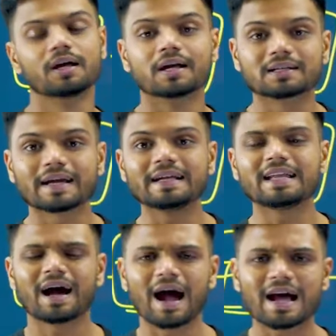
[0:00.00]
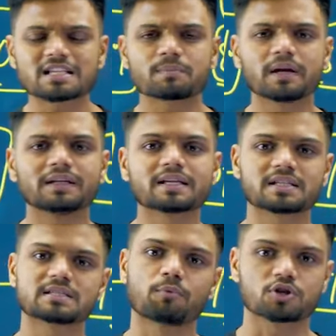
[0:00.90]
Write as many tests
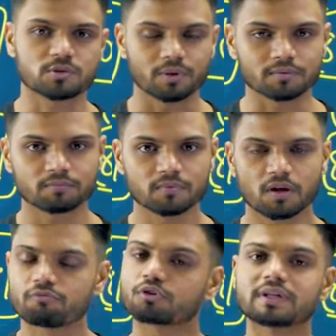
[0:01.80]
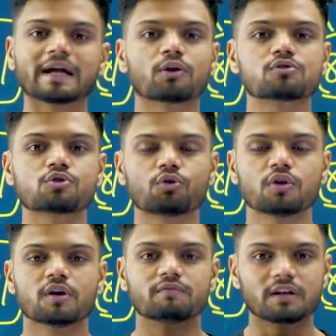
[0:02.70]
as possible. For that also,
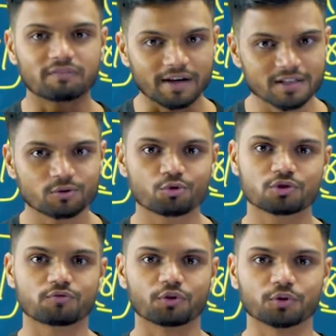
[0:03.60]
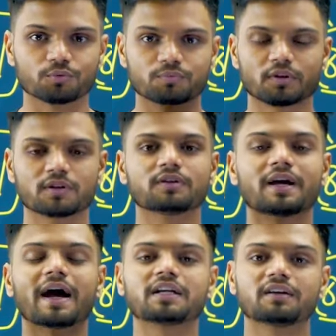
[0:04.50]
we'll find a solution for you
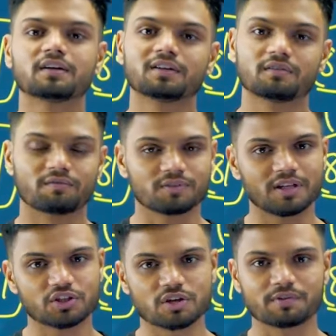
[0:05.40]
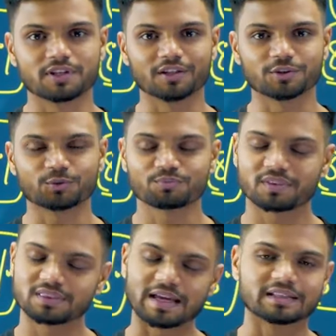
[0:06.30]
at Deeksha Vedantu
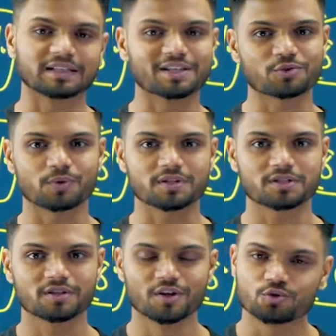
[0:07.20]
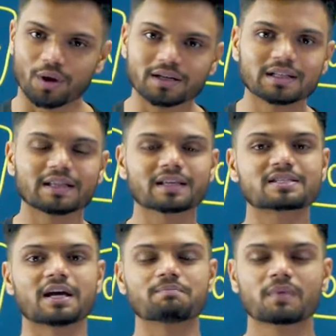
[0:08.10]
9th Indian Students. So until next
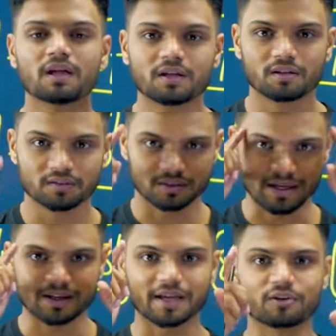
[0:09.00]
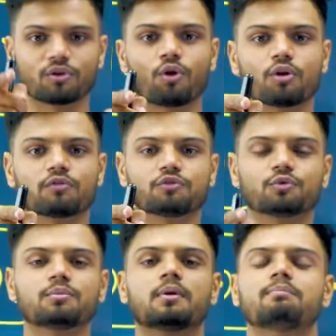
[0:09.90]
time, take care all of
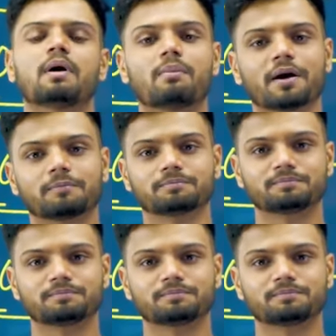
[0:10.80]
you. Bye-bye.